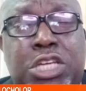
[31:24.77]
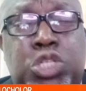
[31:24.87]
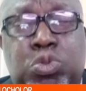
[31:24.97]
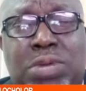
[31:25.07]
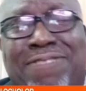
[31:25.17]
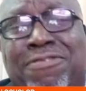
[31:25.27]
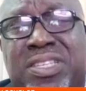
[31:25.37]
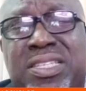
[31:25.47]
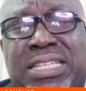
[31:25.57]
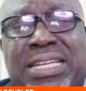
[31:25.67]
He should have
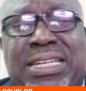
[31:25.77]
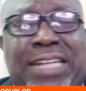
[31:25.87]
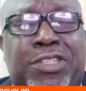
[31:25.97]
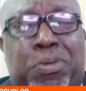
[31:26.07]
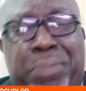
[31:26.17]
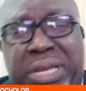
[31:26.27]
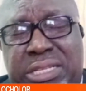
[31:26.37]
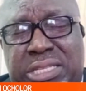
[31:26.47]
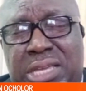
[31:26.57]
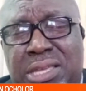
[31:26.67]
visited that
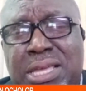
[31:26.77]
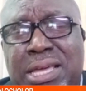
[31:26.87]
community.